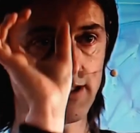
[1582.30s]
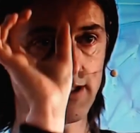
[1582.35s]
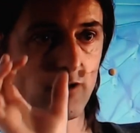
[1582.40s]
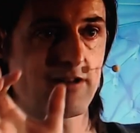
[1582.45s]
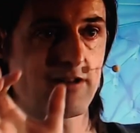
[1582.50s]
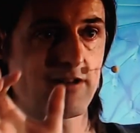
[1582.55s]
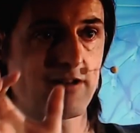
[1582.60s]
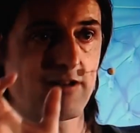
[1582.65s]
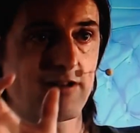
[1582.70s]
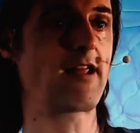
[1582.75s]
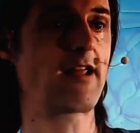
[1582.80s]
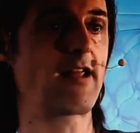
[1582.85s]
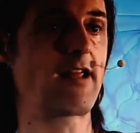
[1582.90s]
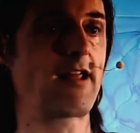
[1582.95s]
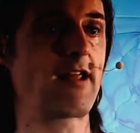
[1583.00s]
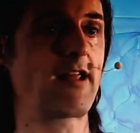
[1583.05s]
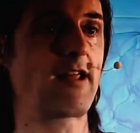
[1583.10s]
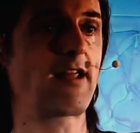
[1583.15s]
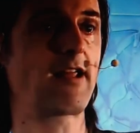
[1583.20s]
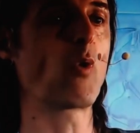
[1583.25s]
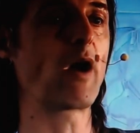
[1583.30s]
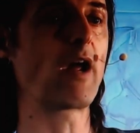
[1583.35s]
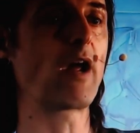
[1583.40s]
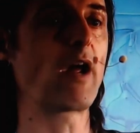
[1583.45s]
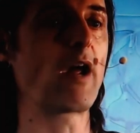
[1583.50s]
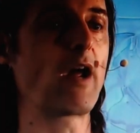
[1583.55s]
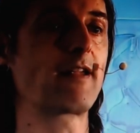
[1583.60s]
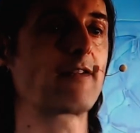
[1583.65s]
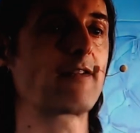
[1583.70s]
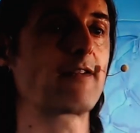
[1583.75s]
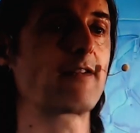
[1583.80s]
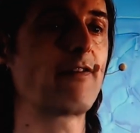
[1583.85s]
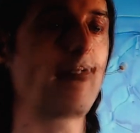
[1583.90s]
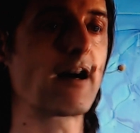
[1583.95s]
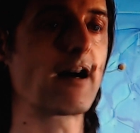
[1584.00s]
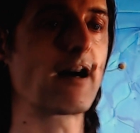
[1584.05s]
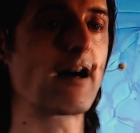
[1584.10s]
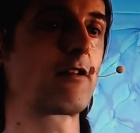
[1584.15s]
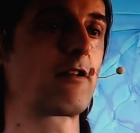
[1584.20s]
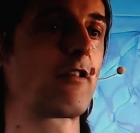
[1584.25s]
a chain in a way that
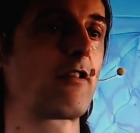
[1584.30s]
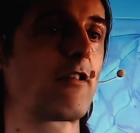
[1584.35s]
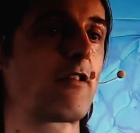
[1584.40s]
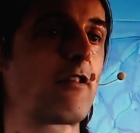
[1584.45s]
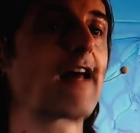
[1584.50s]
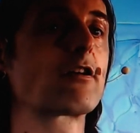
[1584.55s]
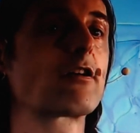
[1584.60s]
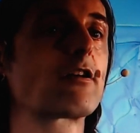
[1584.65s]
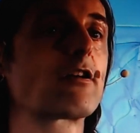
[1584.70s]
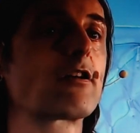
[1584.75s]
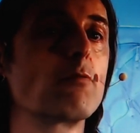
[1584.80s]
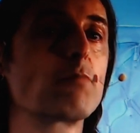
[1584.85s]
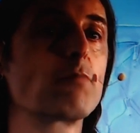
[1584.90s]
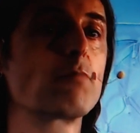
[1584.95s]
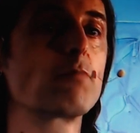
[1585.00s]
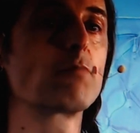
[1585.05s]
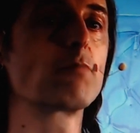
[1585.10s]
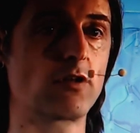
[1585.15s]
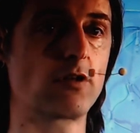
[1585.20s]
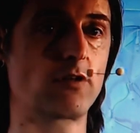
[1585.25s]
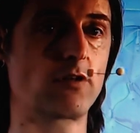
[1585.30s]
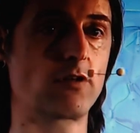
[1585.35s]
functions like a computer,